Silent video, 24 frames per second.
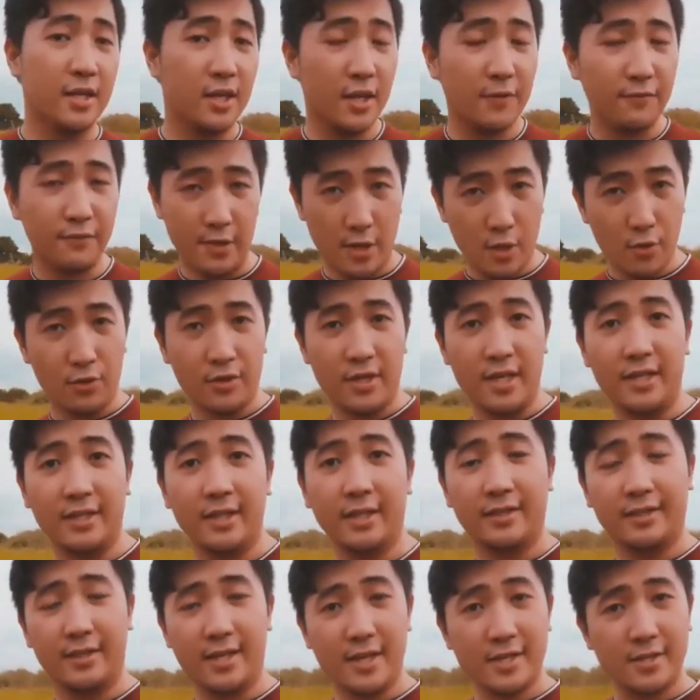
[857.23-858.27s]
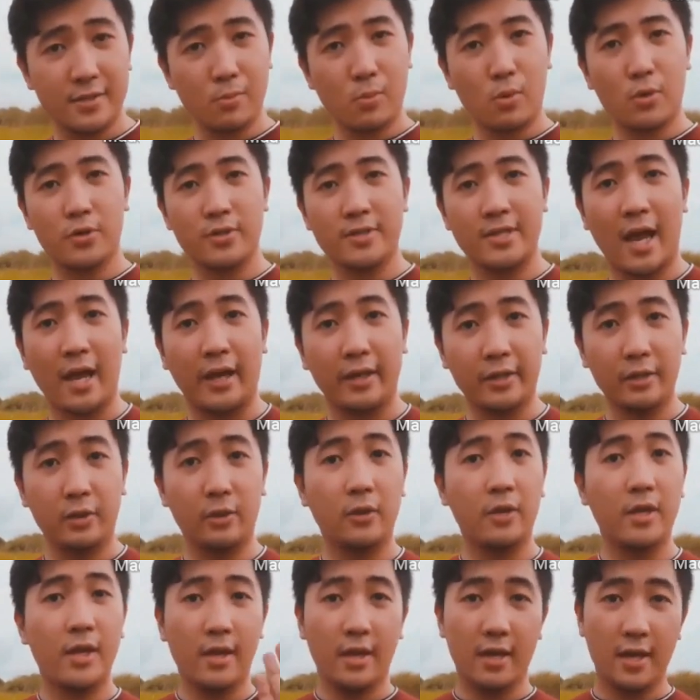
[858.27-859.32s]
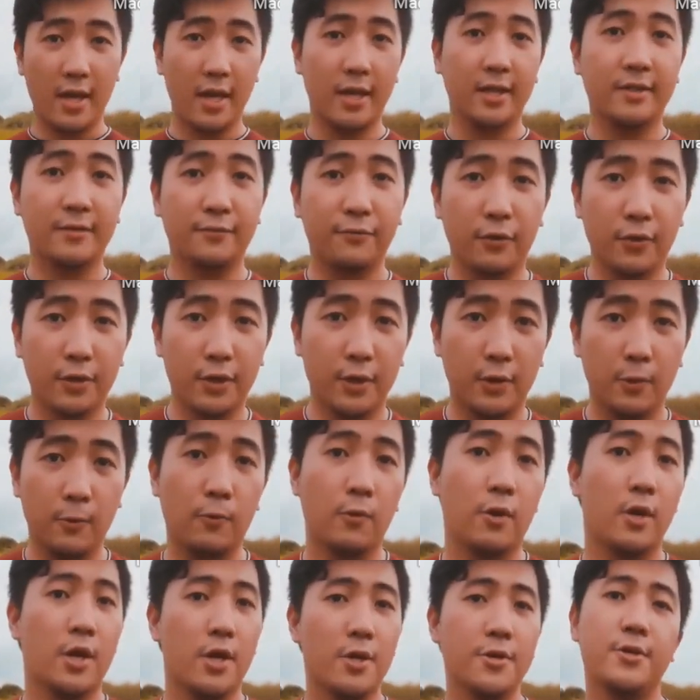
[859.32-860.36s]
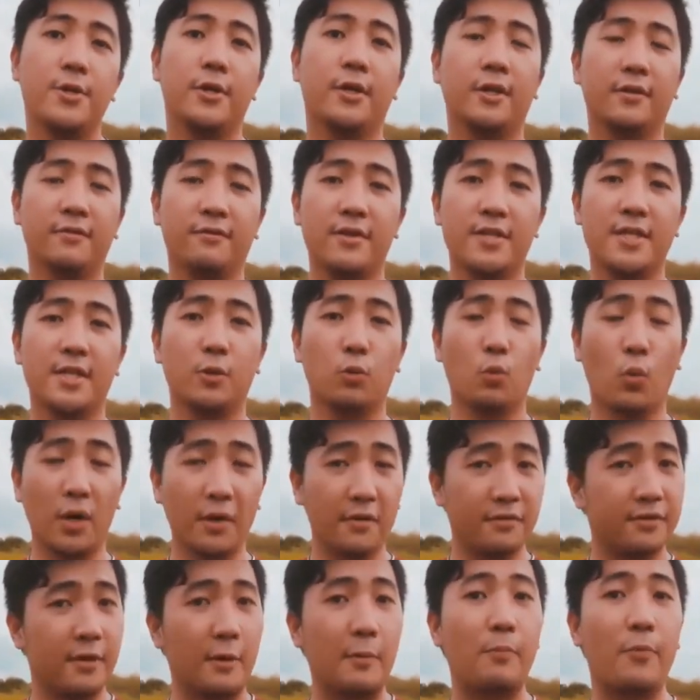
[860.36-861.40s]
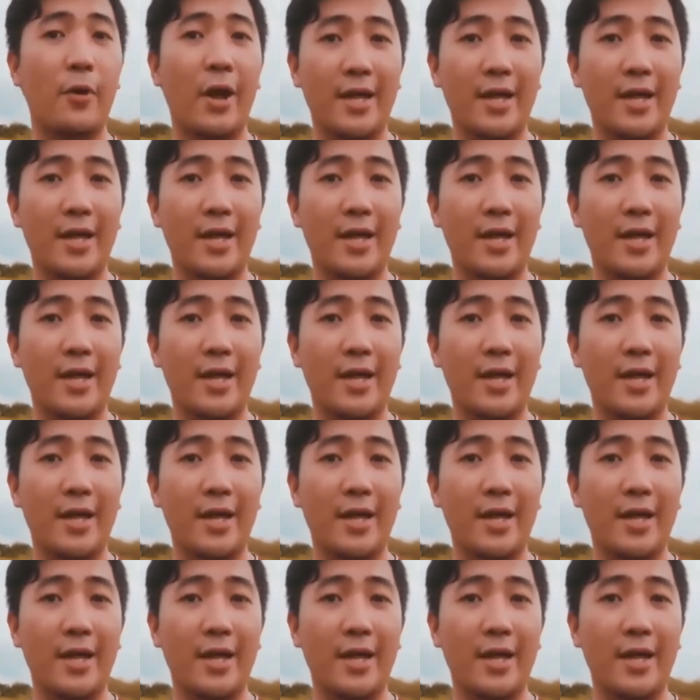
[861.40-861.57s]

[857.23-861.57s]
and if you think that this motorcycle is for you, you could visit one of their